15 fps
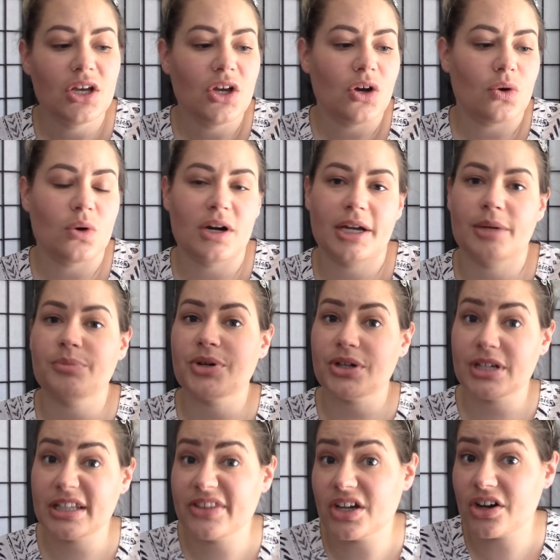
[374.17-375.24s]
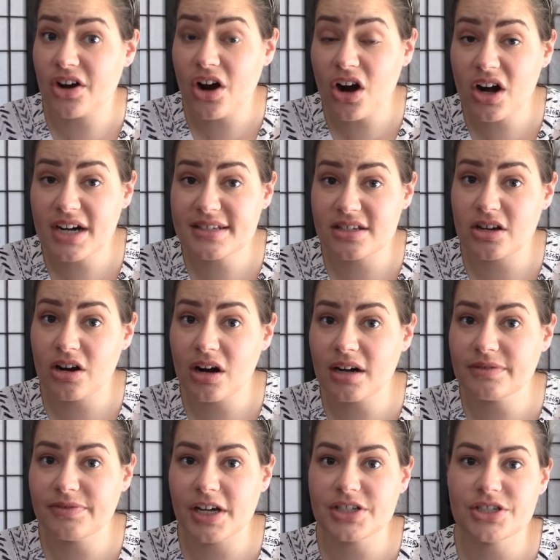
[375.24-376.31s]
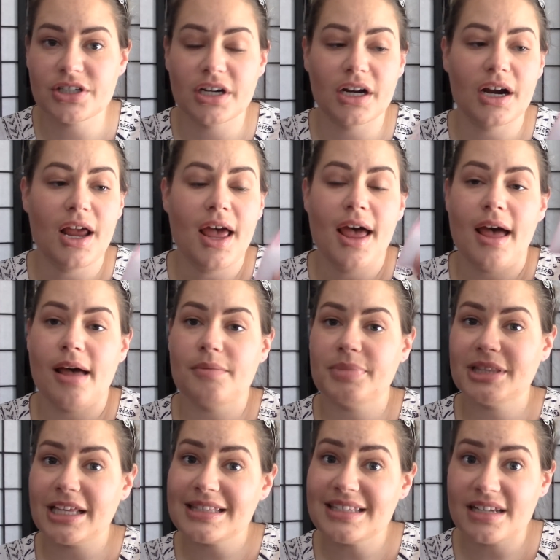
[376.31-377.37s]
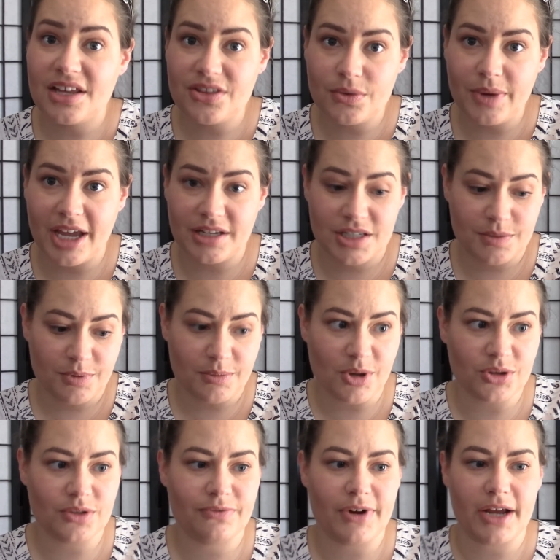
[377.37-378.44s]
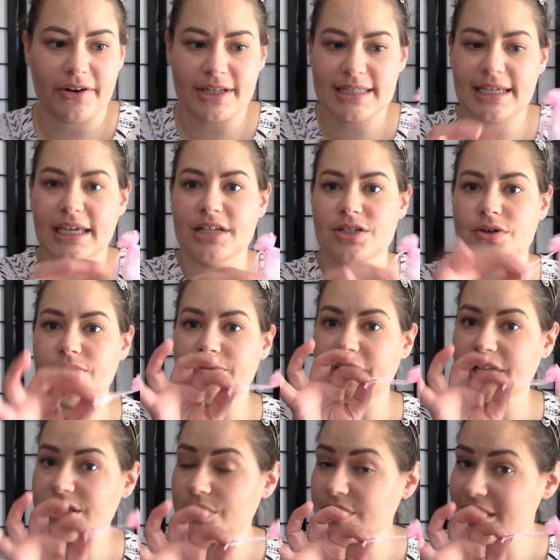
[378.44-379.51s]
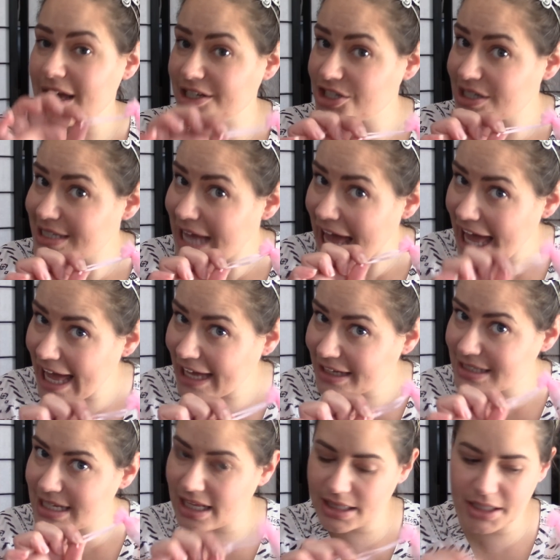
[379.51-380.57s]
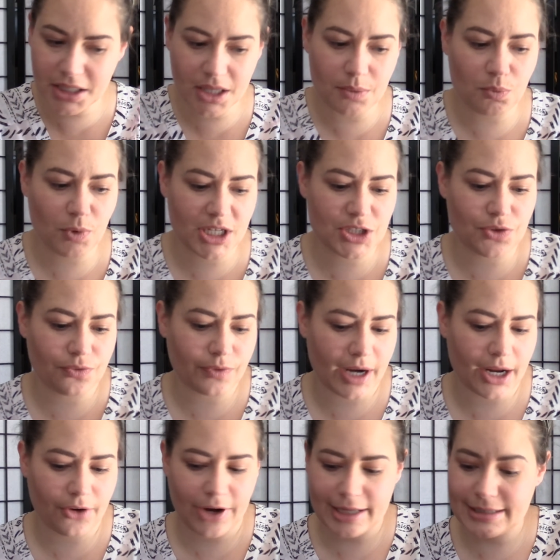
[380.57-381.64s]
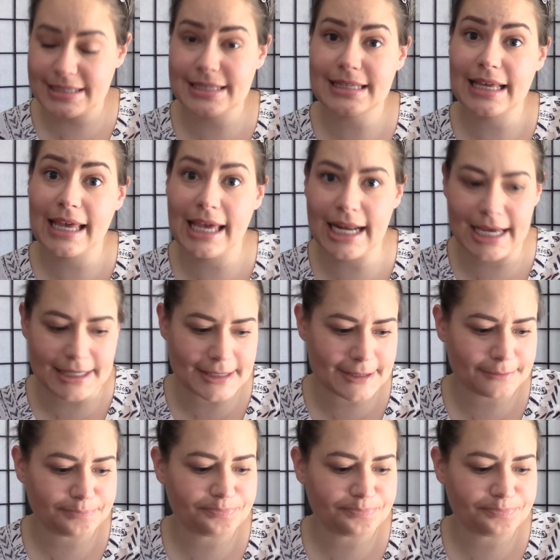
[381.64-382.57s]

or can put it in their car as a car freshener. But that's another way to promote the fragrance. Again, don't forget to attach a tag telling them which fragrance it is.